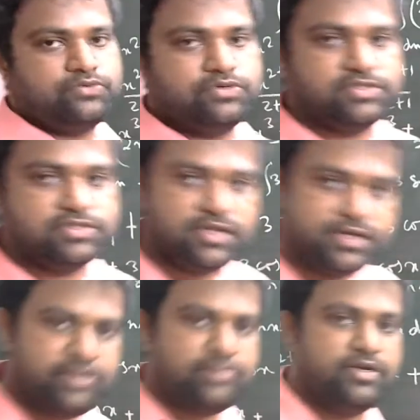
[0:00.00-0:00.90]
2 is in the
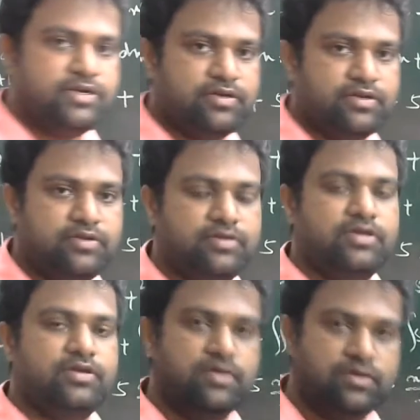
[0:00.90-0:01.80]
denominator.
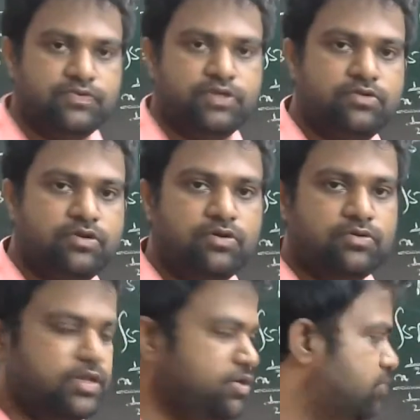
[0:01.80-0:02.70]
If it will go
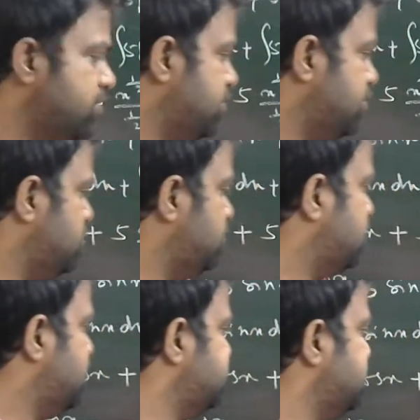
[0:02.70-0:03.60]
to the numerator,
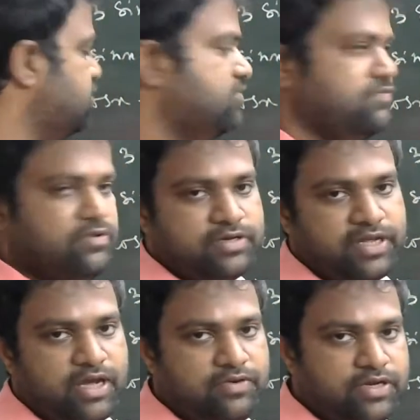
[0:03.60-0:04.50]
upar le jayenge.
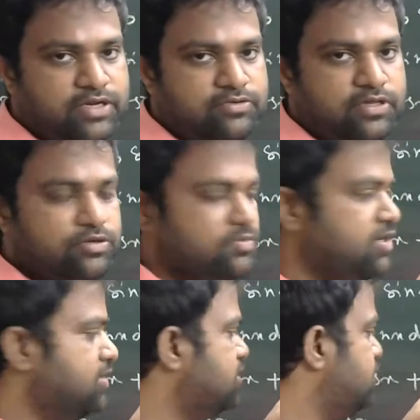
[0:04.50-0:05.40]
If I'll take to the
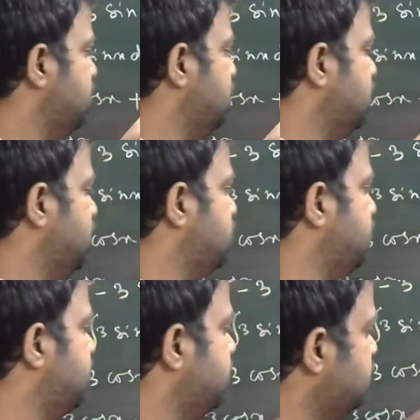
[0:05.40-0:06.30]
numerator, it
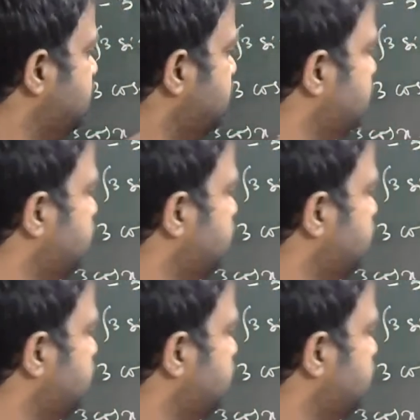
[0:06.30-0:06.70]
will become